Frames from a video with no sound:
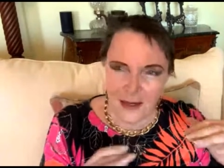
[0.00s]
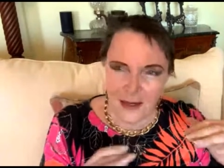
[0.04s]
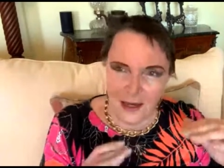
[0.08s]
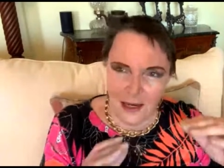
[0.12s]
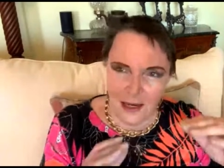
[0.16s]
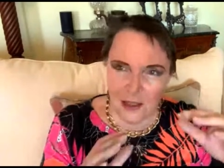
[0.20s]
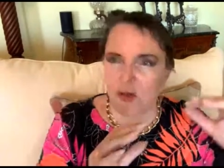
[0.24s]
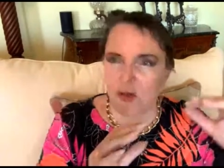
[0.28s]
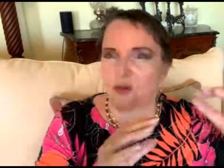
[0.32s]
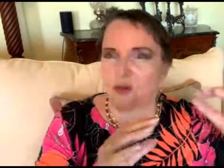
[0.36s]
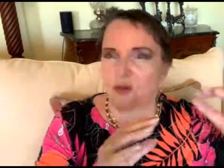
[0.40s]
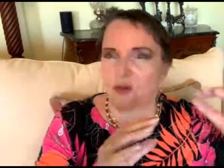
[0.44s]

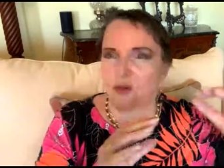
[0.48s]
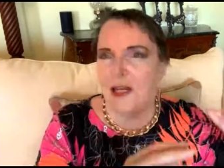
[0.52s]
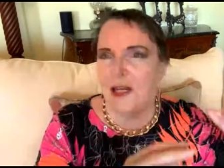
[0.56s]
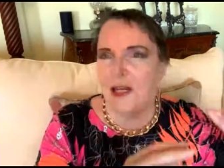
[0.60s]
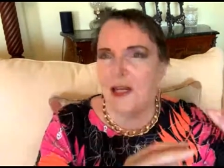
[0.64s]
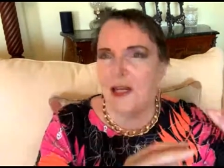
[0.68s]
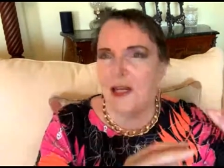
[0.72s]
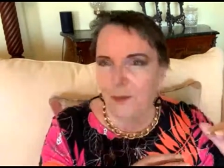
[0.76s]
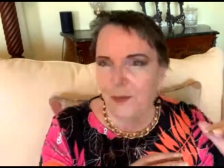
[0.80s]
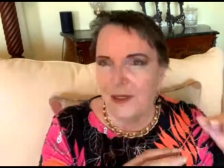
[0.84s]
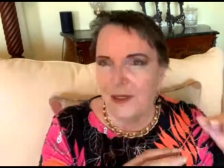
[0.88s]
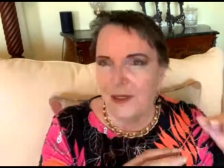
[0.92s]
extra
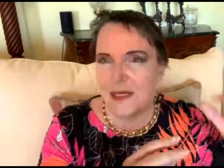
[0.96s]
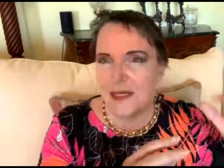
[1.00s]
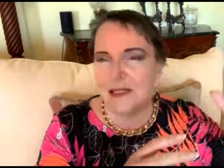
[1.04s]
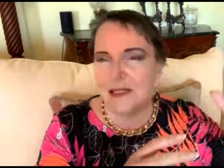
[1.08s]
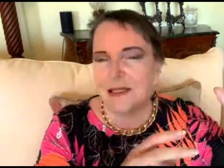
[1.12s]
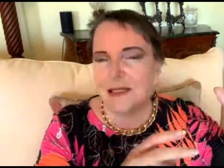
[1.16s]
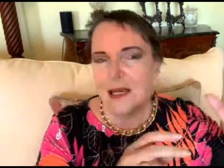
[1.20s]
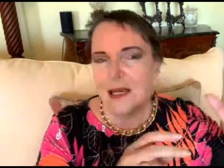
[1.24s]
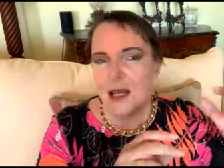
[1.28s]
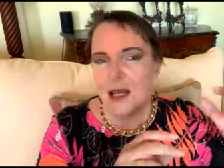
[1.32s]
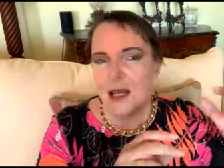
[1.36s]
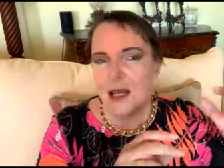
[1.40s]
little
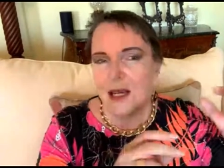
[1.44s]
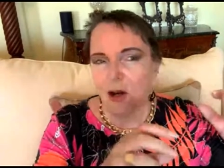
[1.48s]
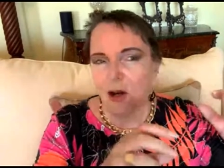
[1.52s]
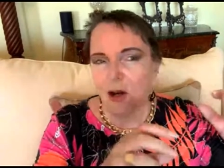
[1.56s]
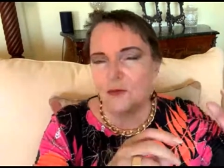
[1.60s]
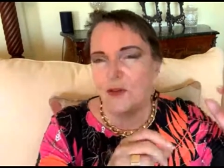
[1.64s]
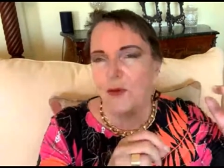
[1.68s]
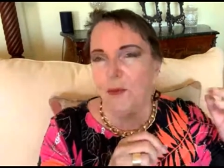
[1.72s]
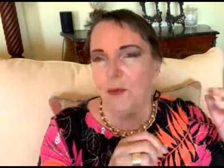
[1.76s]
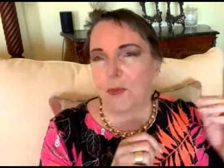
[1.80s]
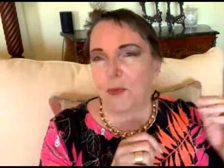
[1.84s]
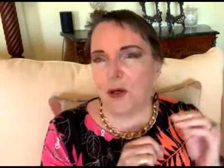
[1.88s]
piece
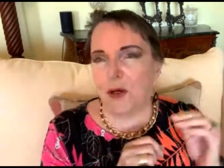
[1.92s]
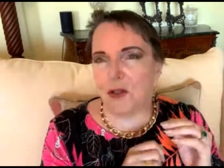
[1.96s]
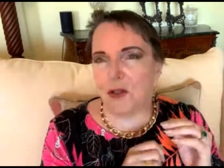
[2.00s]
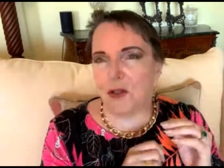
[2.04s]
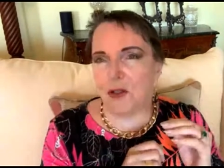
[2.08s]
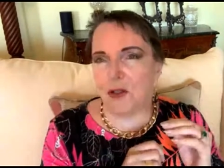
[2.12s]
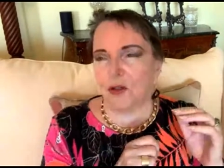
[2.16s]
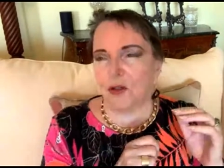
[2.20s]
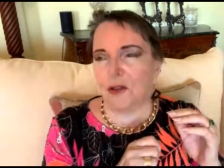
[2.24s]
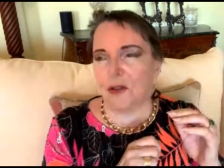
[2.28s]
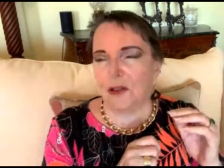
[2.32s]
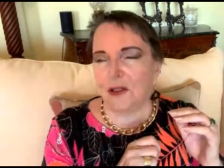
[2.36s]
of the
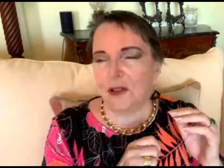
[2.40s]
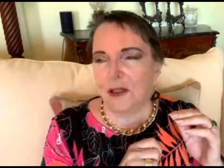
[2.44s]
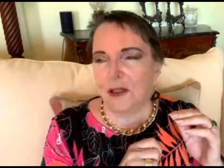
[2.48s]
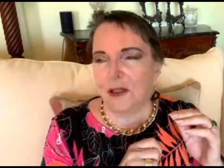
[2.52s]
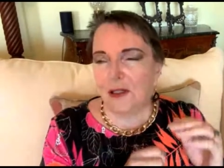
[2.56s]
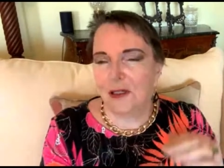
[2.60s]
puzzle.